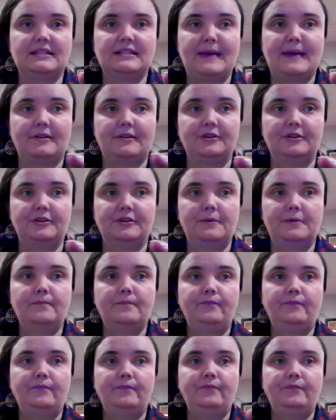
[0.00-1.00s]
panel
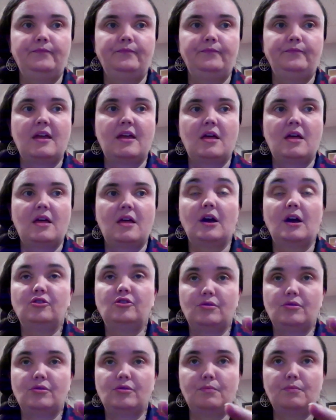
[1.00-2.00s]

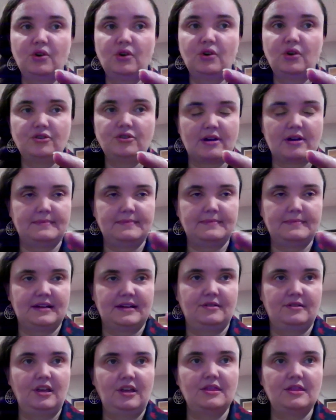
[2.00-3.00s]
under the More
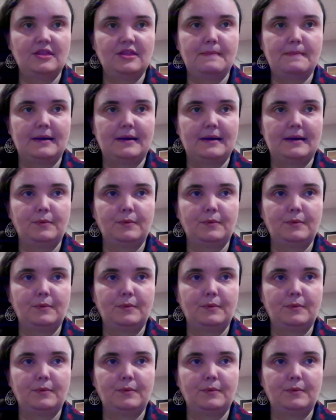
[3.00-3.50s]
dropdown in the bottom